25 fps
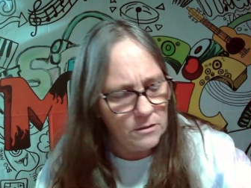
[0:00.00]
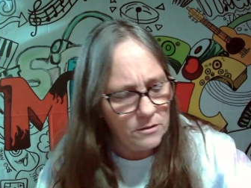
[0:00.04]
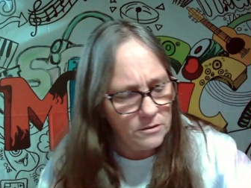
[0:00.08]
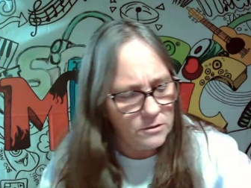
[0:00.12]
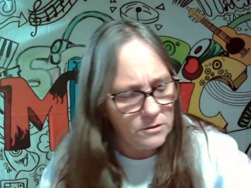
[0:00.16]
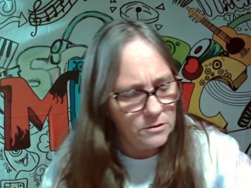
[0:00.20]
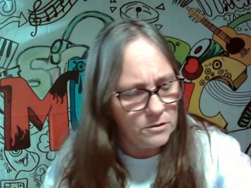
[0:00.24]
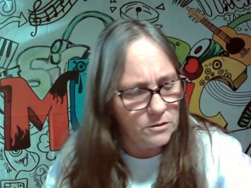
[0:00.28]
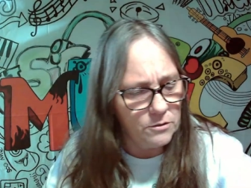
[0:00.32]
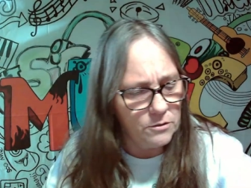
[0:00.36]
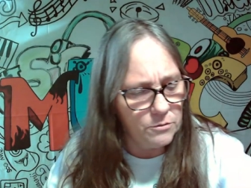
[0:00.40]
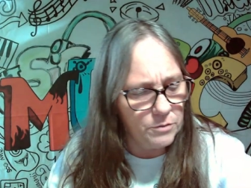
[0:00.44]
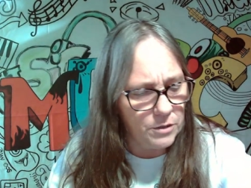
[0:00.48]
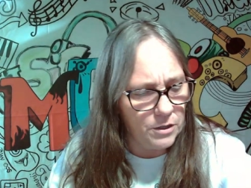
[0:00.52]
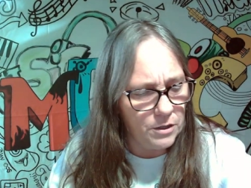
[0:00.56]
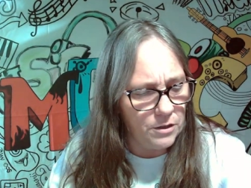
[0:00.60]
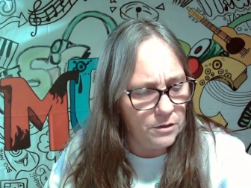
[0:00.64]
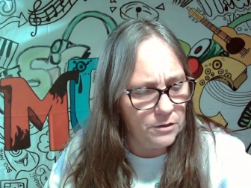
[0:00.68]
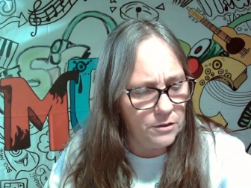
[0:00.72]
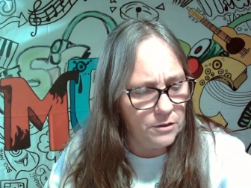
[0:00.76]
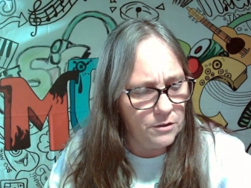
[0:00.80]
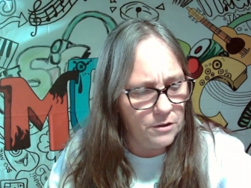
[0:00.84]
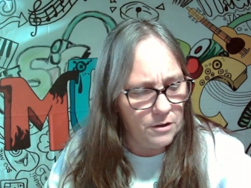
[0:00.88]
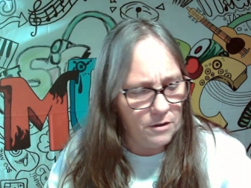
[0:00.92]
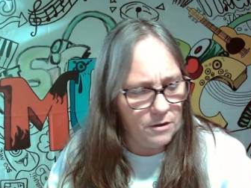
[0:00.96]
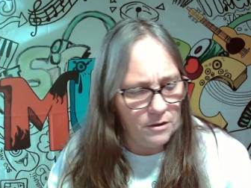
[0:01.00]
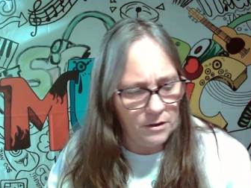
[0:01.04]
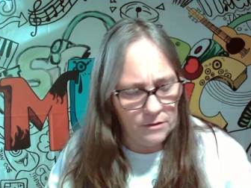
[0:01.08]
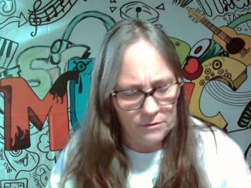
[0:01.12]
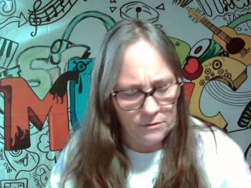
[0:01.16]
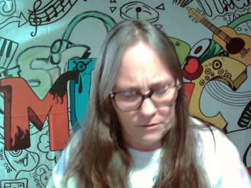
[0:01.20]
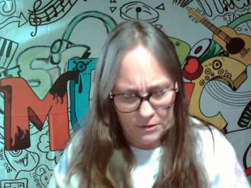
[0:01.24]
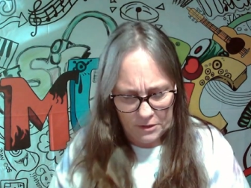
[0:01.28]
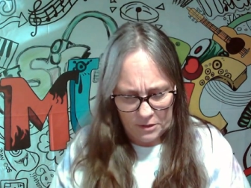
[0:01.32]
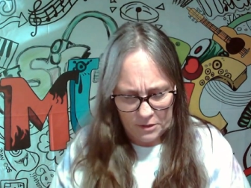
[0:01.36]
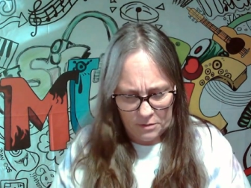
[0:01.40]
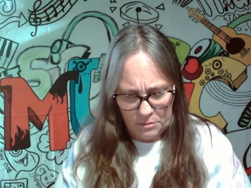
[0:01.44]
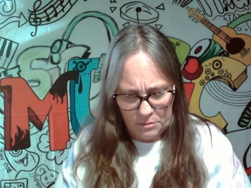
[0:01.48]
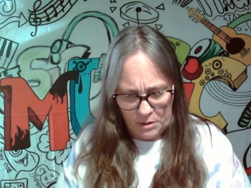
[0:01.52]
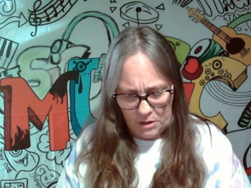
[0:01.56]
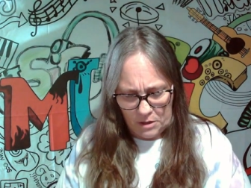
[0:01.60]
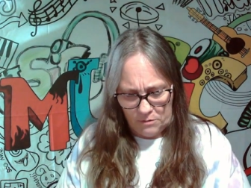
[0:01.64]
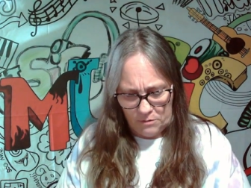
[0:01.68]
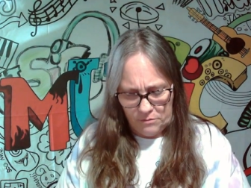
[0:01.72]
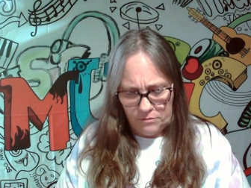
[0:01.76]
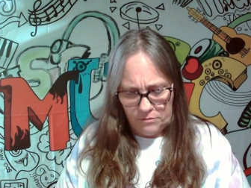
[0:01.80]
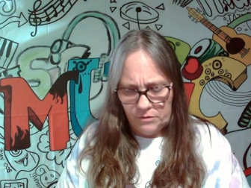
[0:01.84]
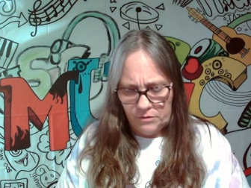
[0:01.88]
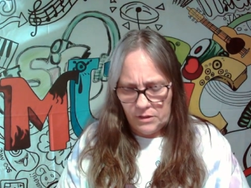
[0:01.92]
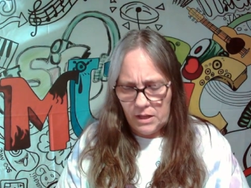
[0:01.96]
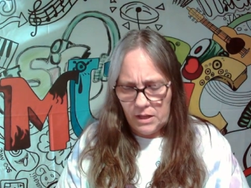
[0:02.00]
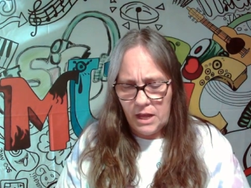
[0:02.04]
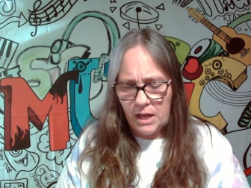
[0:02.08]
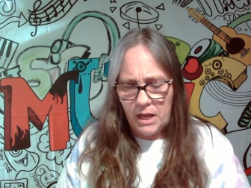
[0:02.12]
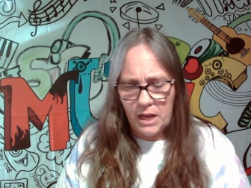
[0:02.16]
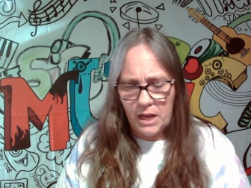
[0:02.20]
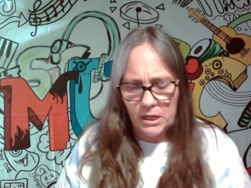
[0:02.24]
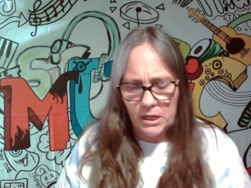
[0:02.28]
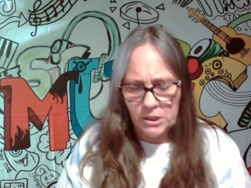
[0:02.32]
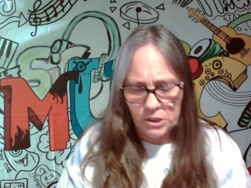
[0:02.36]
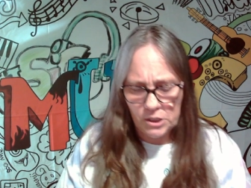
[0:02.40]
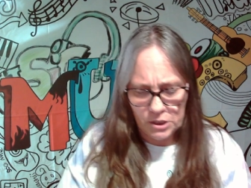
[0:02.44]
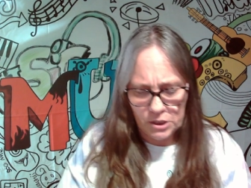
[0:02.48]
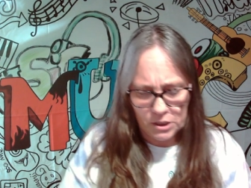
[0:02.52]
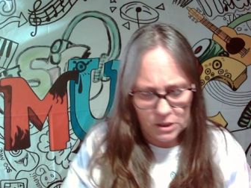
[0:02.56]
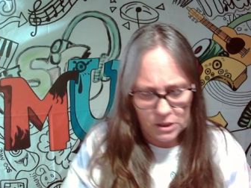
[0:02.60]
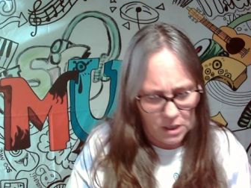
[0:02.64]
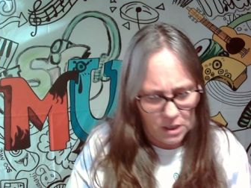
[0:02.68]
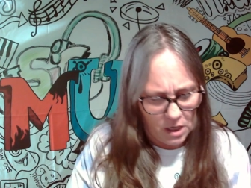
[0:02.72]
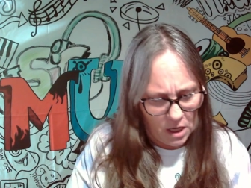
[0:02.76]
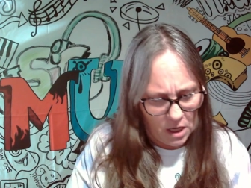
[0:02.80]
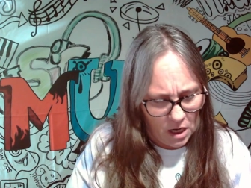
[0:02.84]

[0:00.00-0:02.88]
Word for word: So we all know how I feel about Flash.